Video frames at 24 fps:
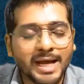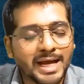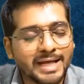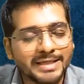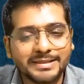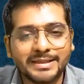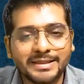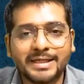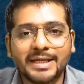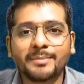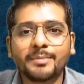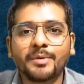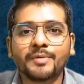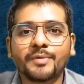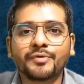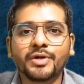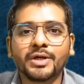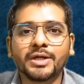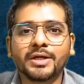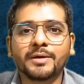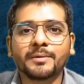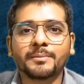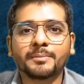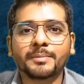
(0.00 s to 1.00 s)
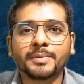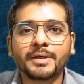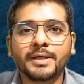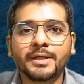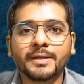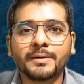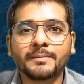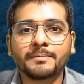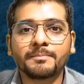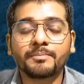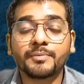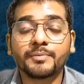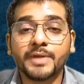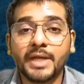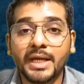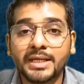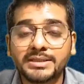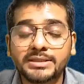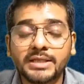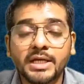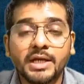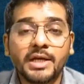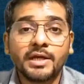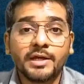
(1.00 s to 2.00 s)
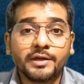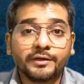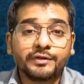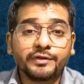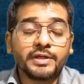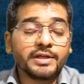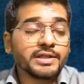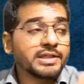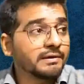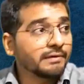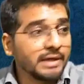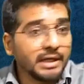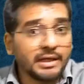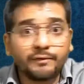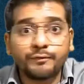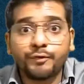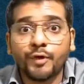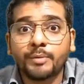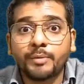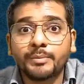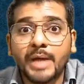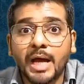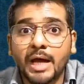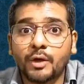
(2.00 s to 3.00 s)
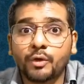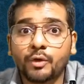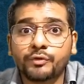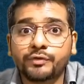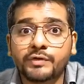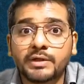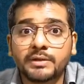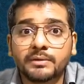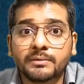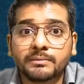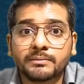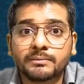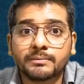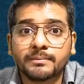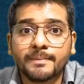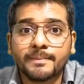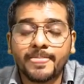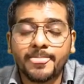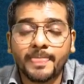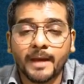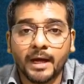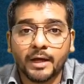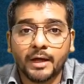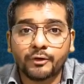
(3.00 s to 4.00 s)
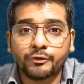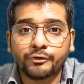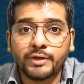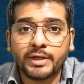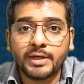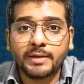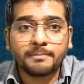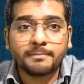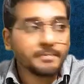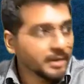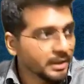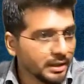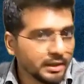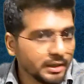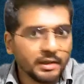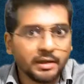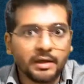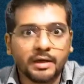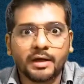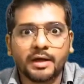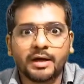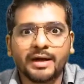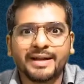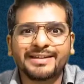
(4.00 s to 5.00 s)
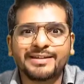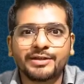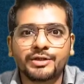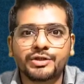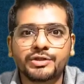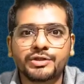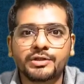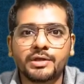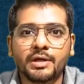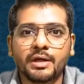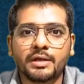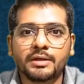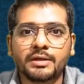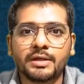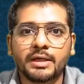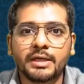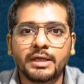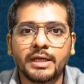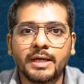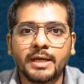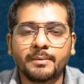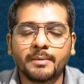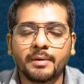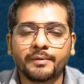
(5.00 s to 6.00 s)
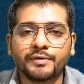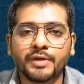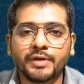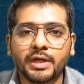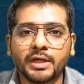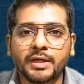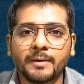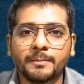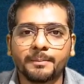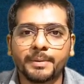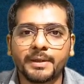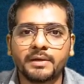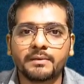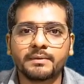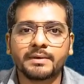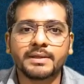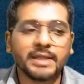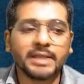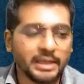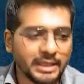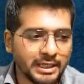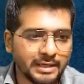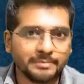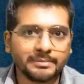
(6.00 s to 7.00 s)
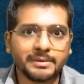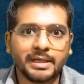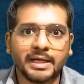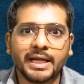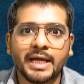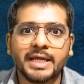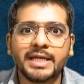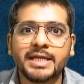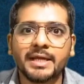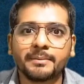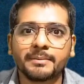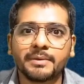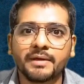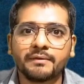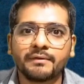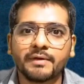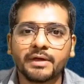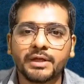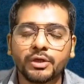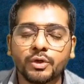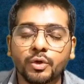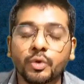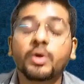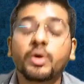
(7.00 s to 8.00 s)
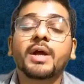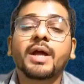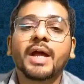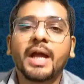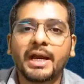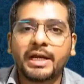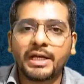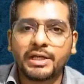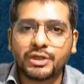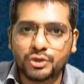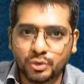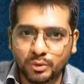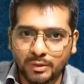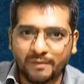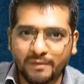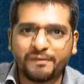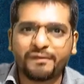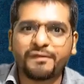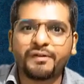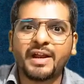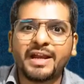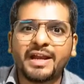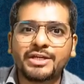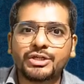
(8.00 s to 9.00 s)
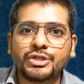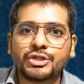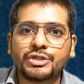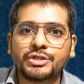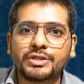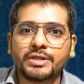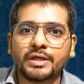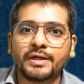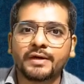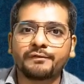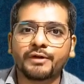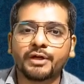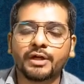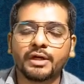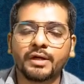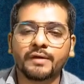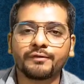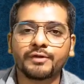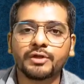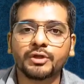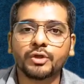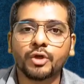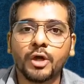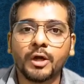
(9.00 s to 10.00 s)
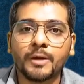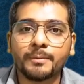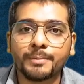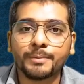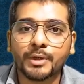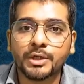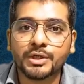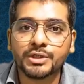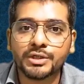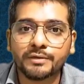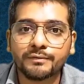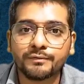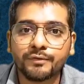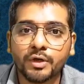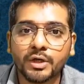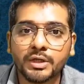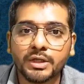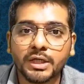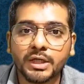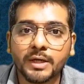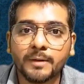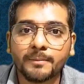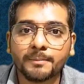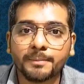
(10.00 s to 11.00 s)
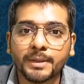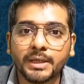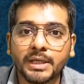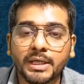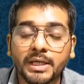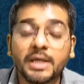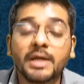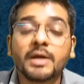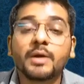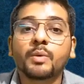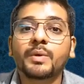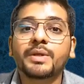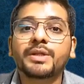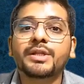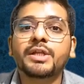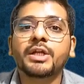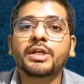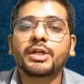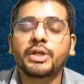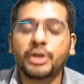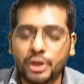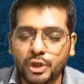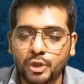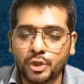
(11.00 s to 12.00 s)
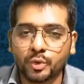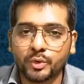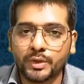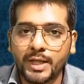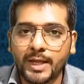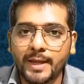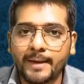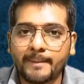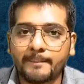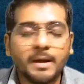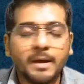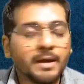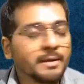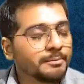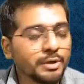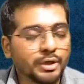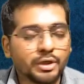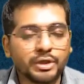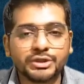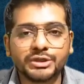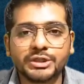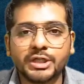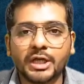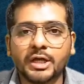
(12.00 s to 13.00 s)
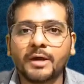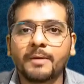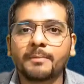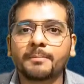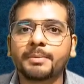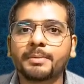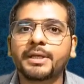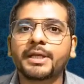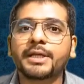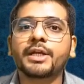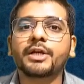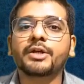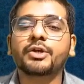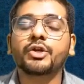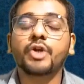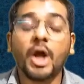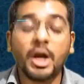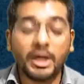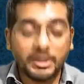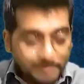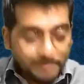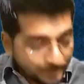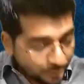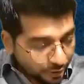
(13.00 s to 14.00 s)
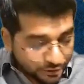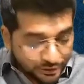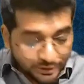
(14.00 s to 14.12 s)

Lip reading: as a name of your company. Yes, CG will inform the ROC. ROC, register the name of the company with the name that I am giving you and issue a fresh certificate of incorporation for the company with the new name, because the company did not